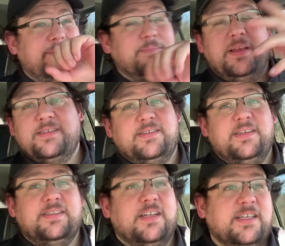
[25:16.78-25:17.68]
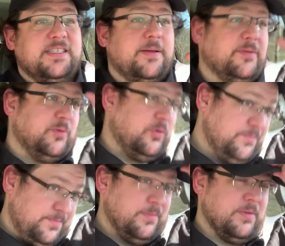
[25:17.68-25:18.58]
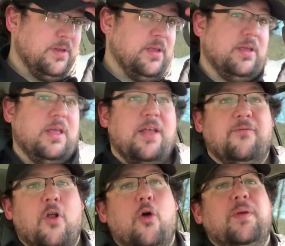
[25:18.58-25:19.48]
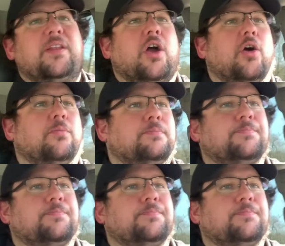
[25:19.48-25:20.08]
It's unacceptable. And for all we know,